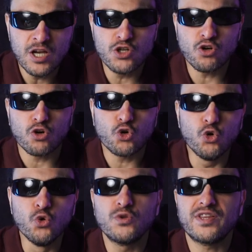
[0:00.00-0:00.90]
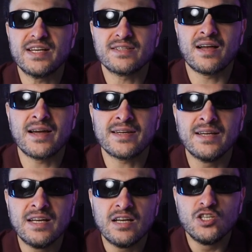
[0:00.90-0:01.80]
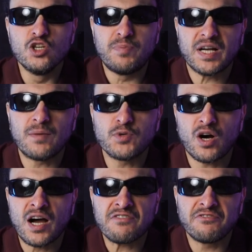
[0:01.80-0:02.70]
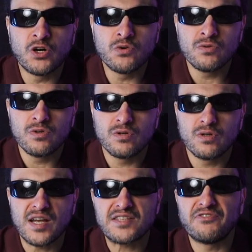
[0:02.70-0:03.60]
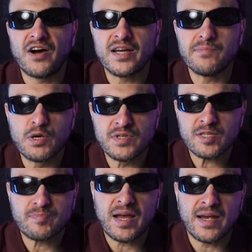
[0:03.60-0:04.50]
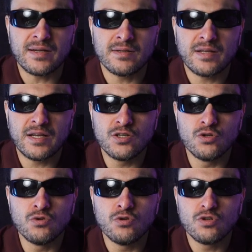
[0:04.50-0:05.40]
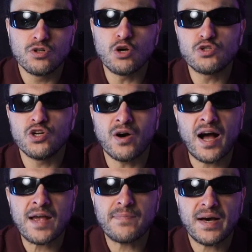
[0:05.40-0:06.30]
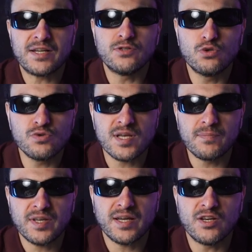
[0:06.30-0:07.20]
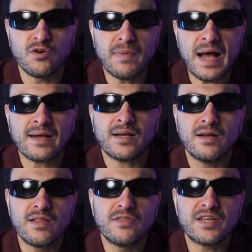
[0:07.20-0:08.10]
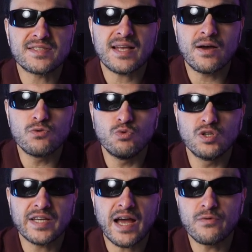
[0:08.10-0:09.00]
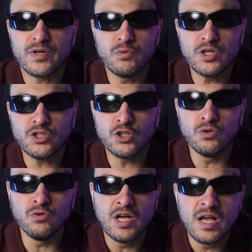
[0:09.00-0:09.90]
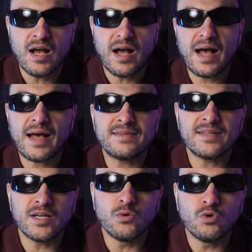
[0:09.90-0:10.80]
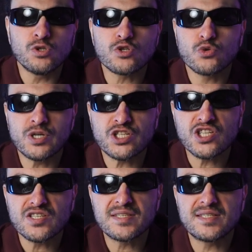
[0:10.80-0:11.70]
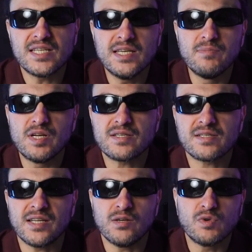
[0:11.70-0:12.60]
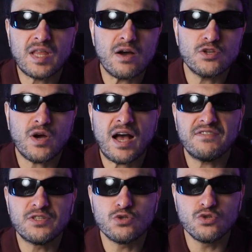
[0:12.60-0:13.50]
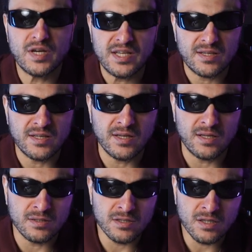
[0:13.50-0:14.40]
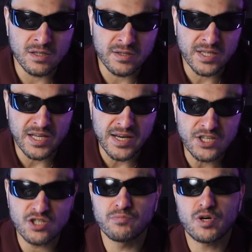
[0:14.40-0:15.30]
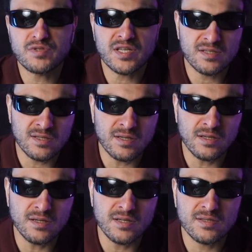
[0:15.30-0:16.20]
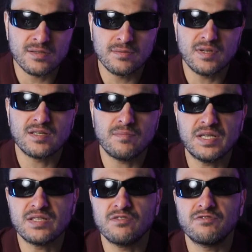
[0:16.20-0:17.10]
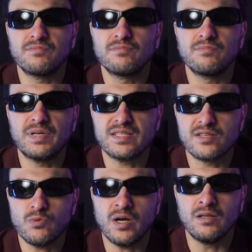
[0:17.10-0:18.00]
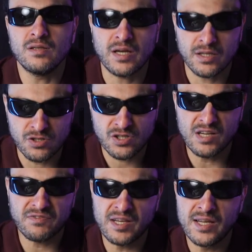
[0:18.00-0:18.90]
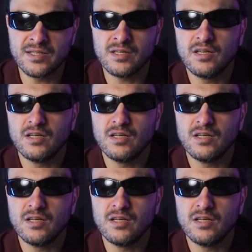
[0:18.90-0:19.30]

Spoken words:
you've got cool things like you pick up your iPhone, it's fine, music's playing. Then you go to your iPad and do something, and your Mac, the sound will carry with you, and it will switch seamlessly without you having to do anything. And the connection process is a piece of piss as well. Like, you just lift the lid,